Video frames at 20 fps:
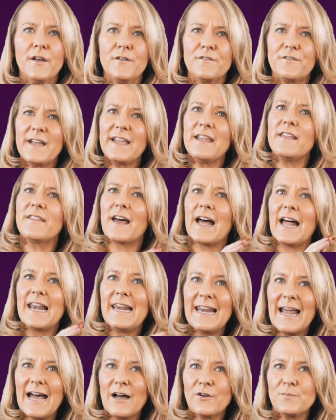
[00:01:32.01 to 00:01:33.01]
for either
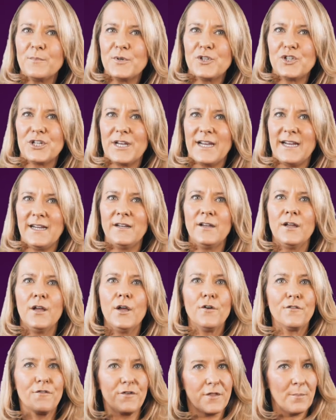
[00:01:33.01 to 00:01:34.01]
a loud machine
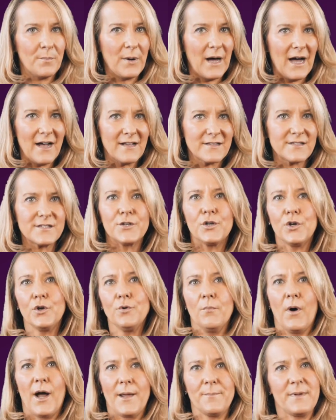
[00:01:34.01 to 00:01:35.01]
for the person who
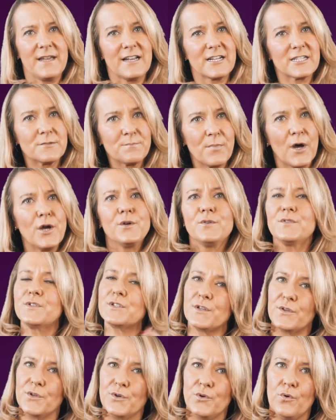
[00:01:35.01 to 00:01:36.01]
might be
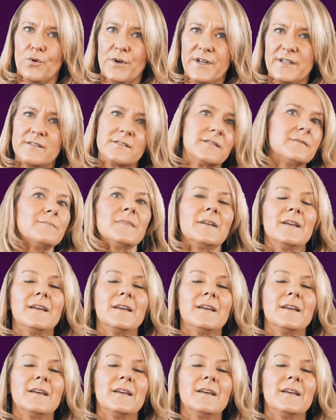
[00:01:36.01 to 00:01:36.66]
exposed to the noise.